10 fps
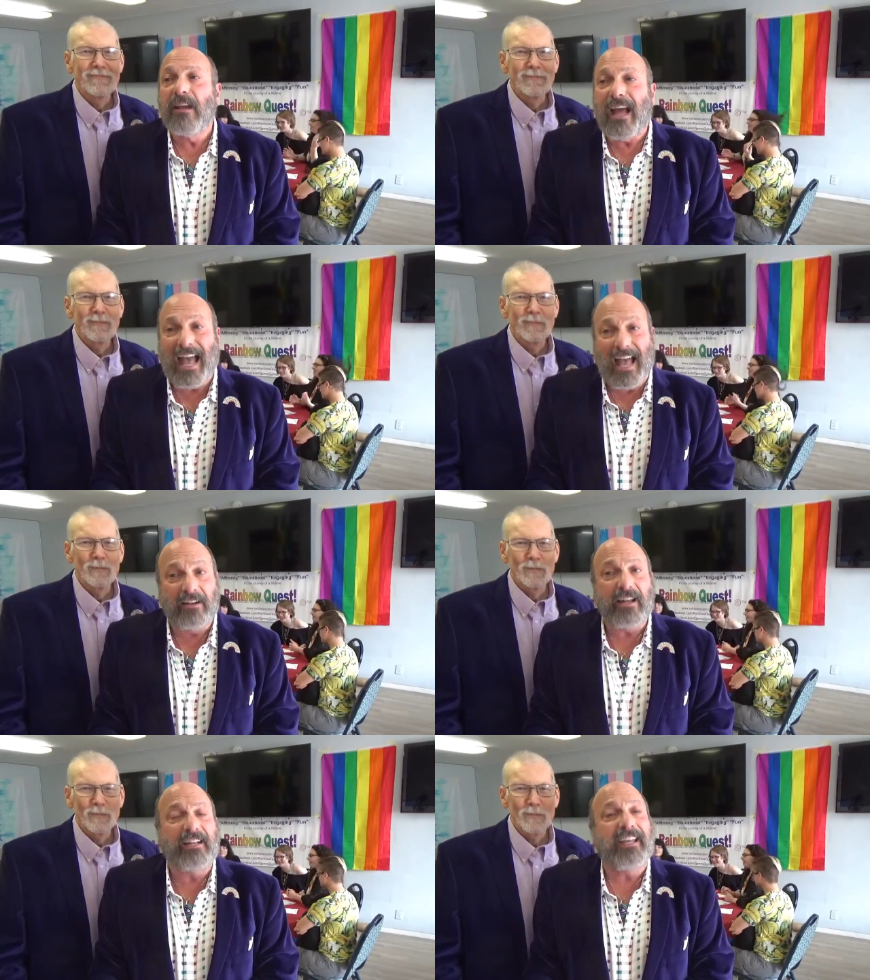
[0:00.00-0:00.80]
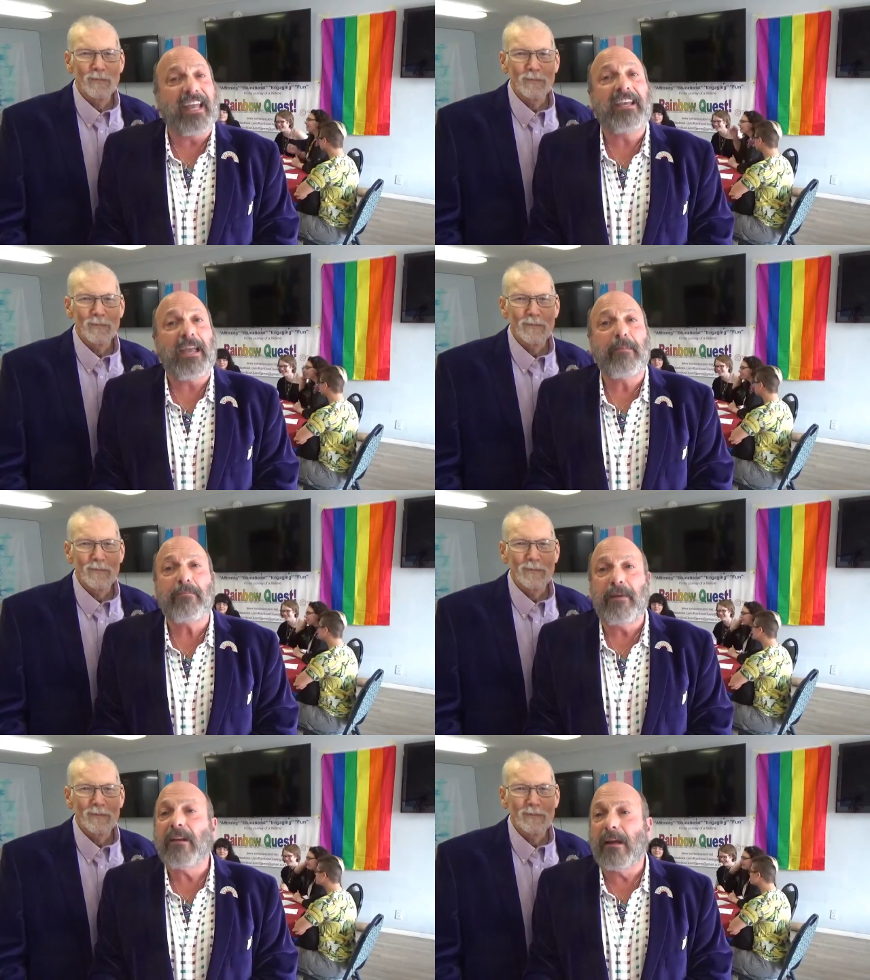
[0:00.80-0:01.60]
Speaker 1: and at gay gaming
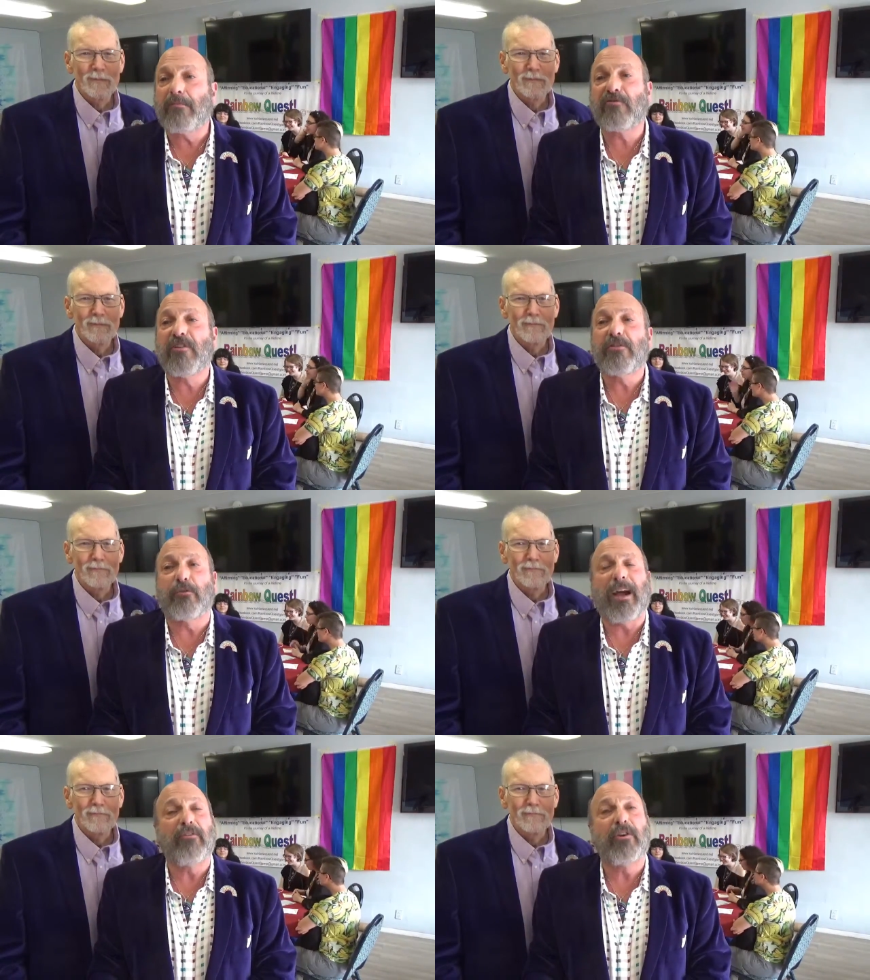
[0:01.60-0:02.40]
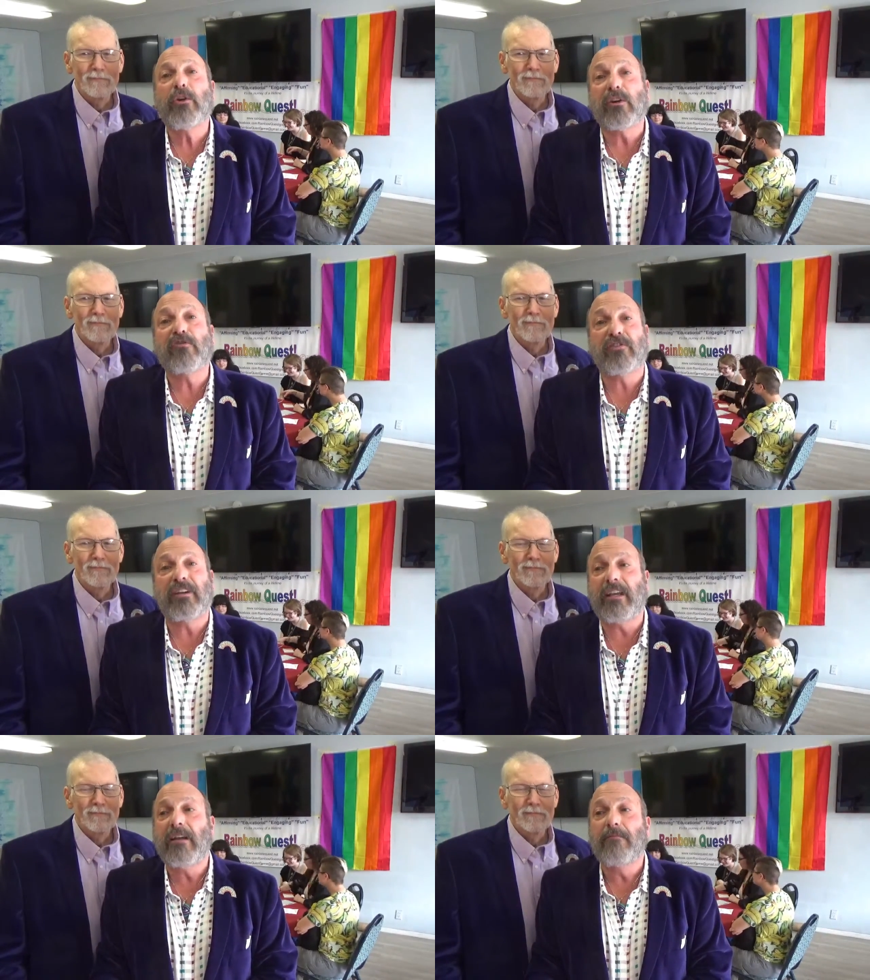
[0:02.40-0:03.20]
meetups throughout New York
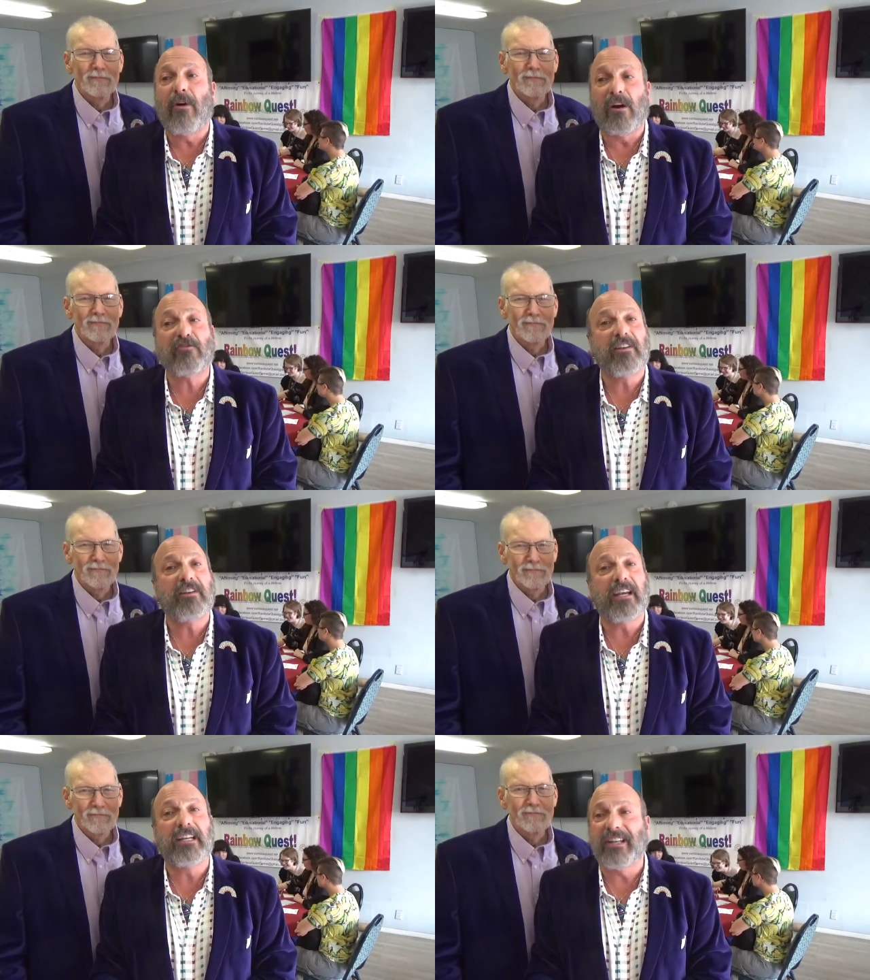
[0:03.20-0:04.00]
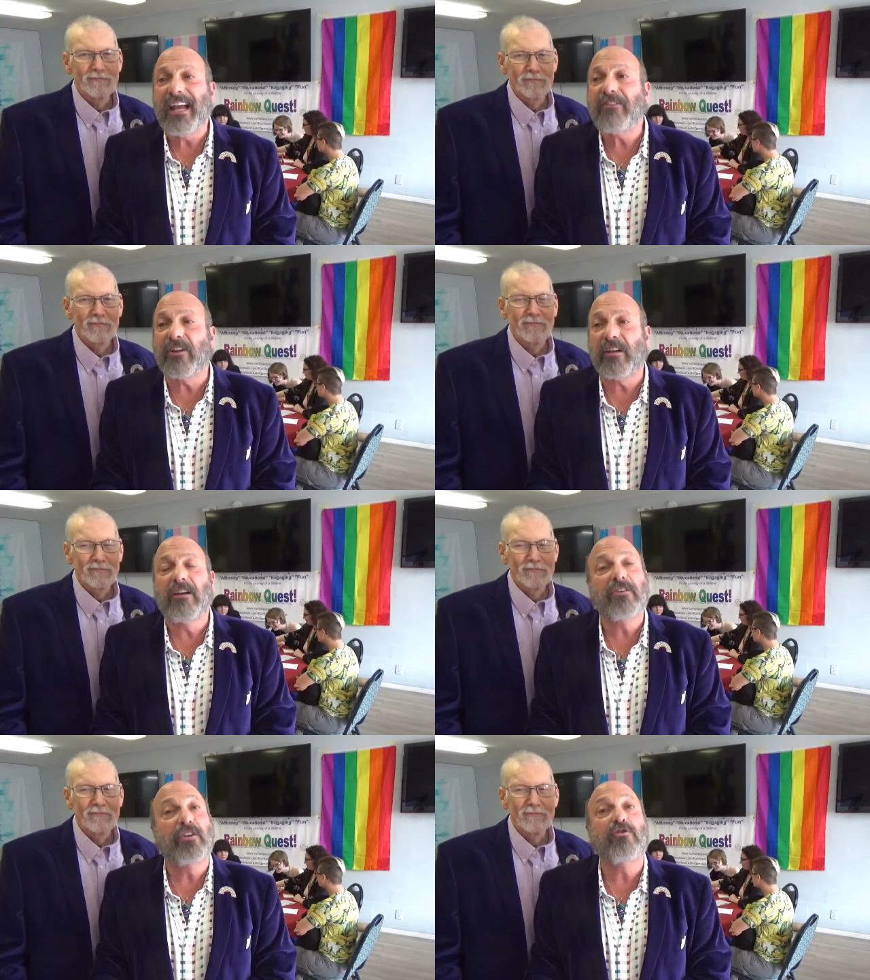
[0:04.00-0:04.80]
City, Boston,
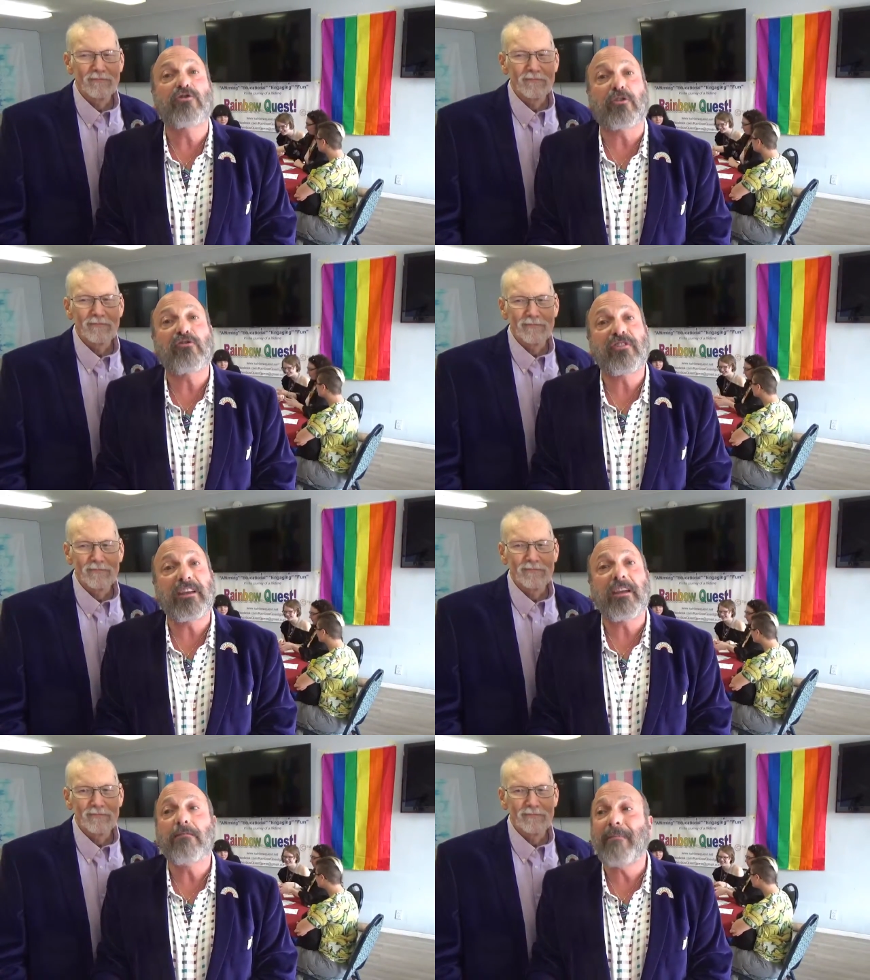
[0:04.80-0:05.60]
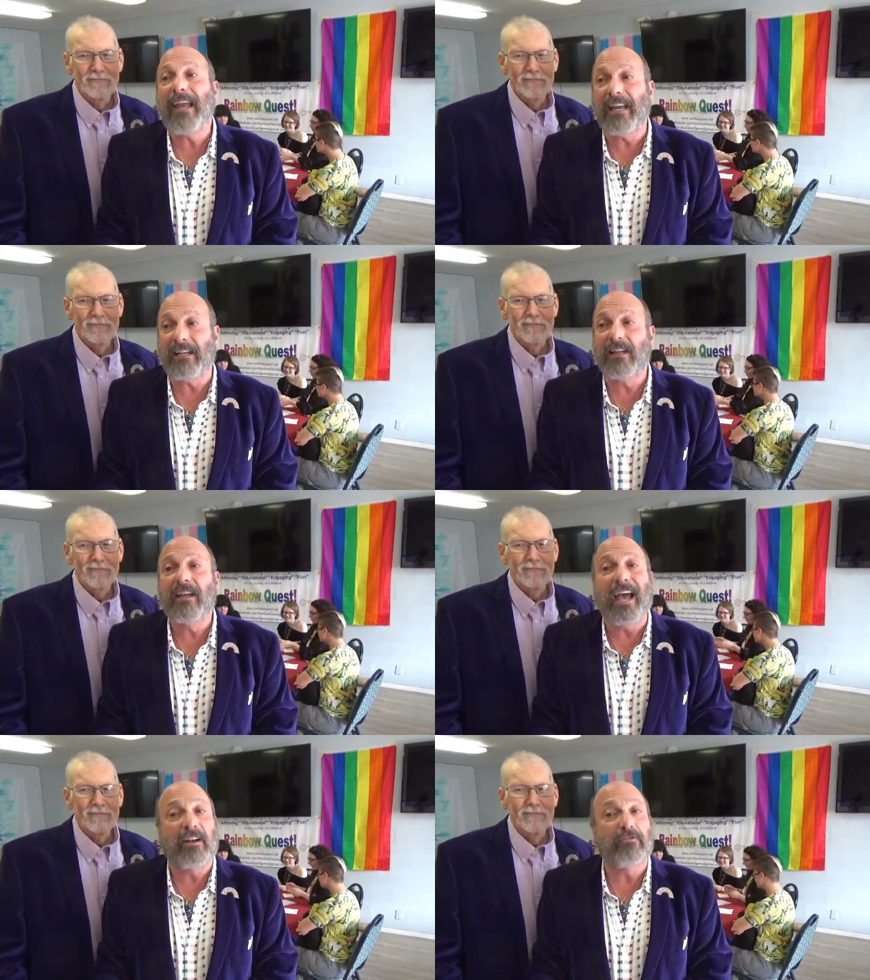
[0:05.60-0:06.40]
Atlanta, New Jersey, Maine,
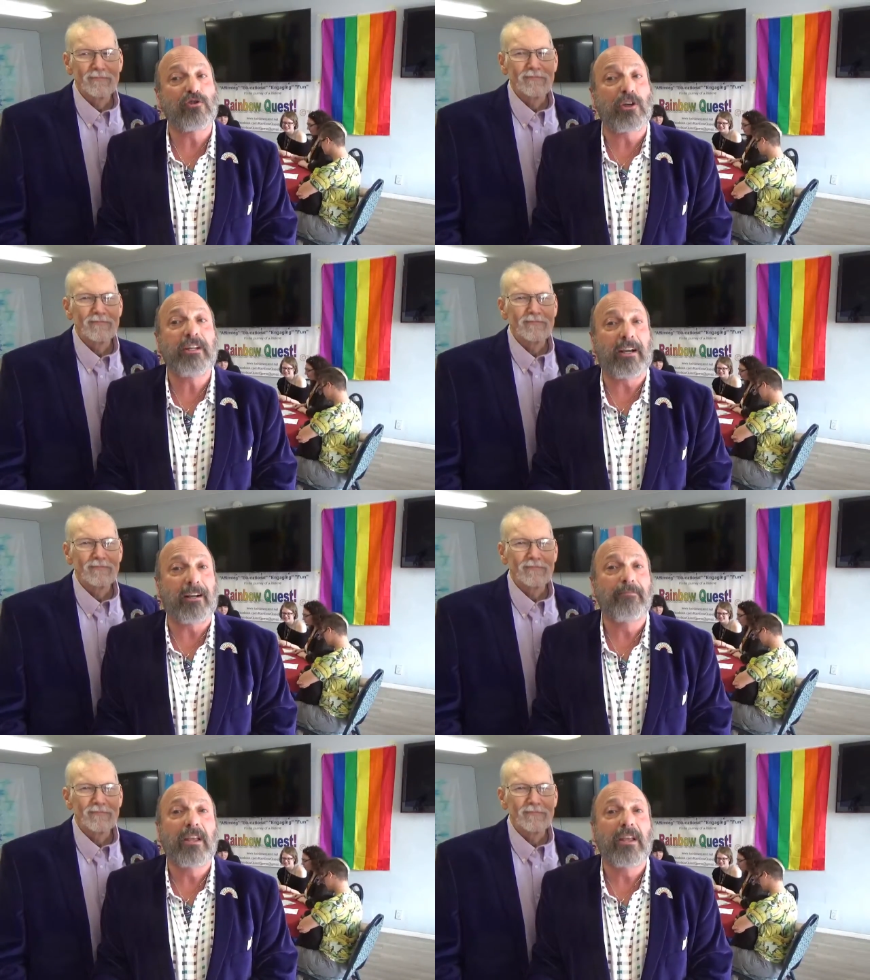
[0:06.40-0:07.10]
and Virginia.